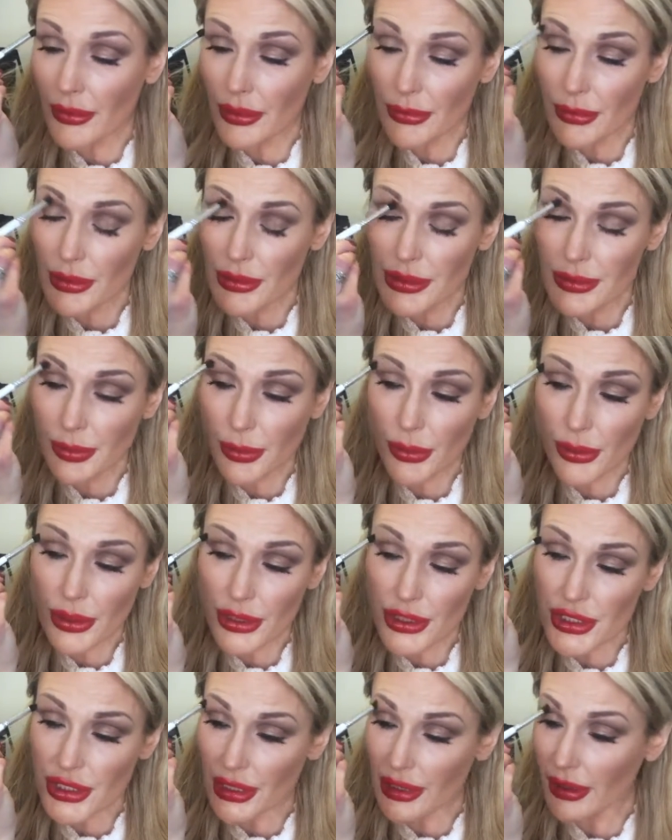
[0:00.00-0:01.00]
outermost
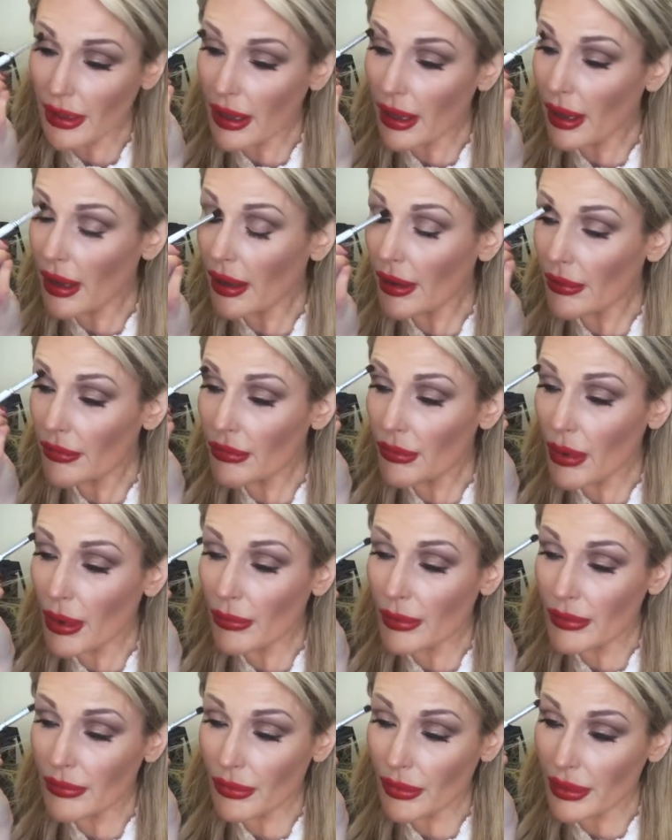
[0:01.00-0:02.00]
portion of
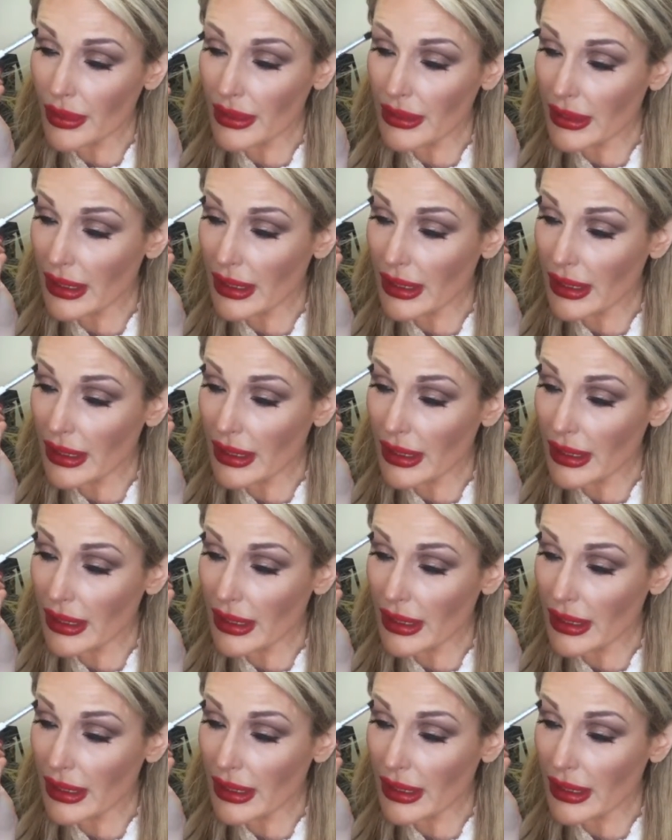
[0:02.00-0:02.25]
what we've